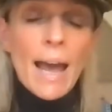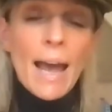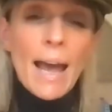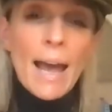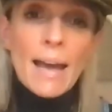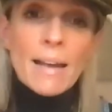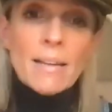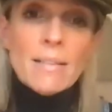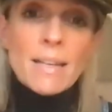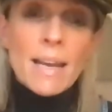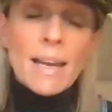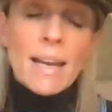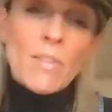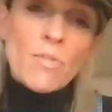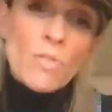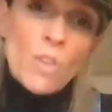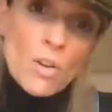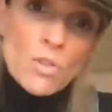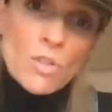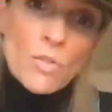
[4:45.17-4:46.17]
And
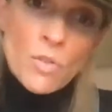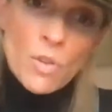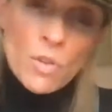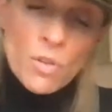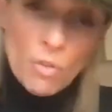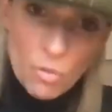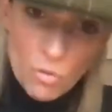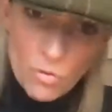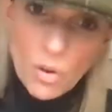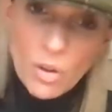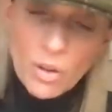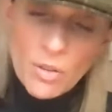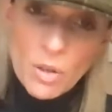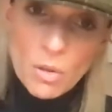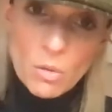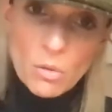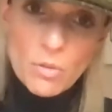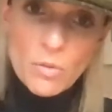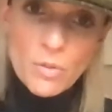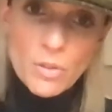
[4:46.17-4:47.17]
again, those of you that follow the
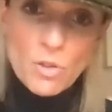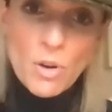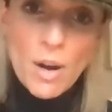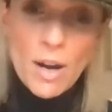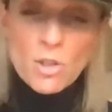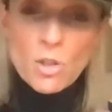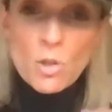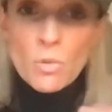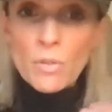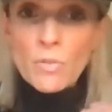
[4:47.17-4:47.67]
law of attraction,